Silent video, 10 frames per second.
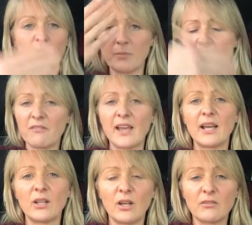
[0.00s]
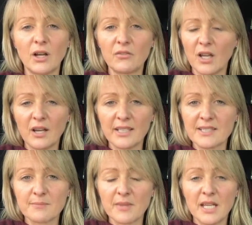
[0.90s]
by a veil of
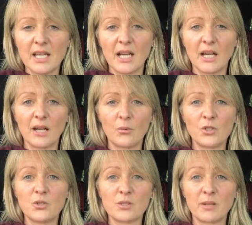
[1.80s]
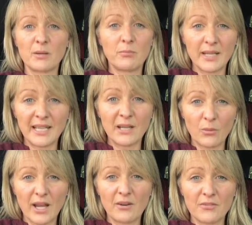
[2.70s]
lies. I want you to be completely
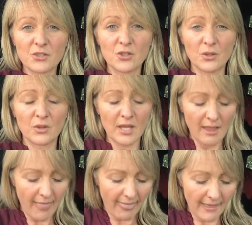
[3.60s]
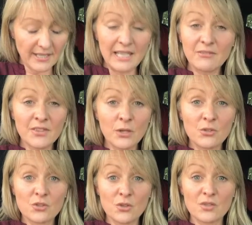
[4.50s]
aware of the truth. And even though
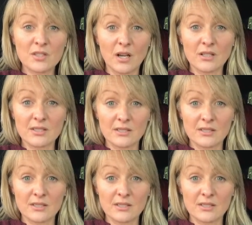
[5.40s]
the truth sucks,